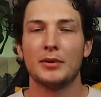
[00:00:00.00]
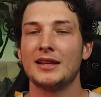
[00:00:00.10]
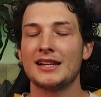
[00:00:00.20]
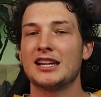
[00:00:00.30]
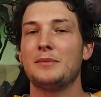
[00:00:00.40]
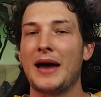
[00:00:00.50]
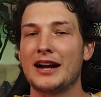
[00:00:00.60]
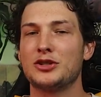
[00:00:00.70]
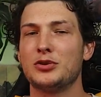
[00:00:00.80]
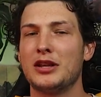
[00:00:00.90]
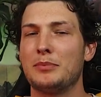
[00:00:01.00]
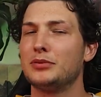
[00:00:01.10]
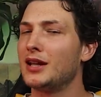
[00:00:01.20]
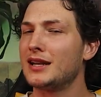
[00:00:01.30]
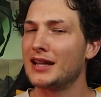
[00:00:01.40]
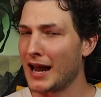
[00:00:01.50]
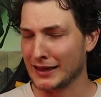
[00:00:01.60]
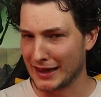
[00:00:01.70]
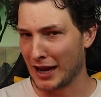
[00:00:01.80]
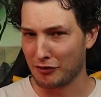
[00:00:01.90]
But let's get back to the
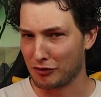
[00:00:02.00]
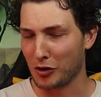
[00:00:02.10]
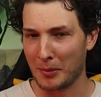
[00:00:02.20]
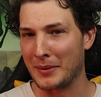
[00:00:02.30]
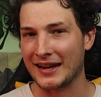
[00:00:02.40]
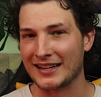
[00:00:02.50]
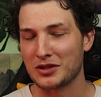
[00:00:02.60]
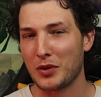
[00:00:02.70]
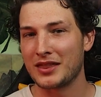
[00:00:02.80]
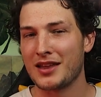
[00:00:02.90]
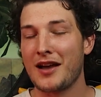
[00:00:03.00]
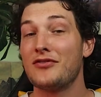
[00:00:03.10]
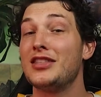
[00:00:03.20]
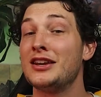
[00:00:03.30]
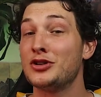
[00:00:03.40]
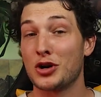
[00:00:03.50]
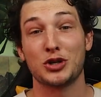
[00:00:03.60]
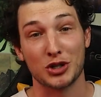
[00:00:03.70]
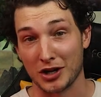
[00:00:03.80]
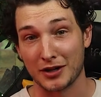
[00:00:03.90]
bloodline thing for a minute with the
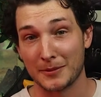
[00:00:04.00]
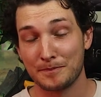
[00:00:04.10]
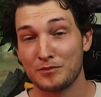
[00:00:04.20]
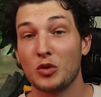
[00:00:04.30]
nurtured.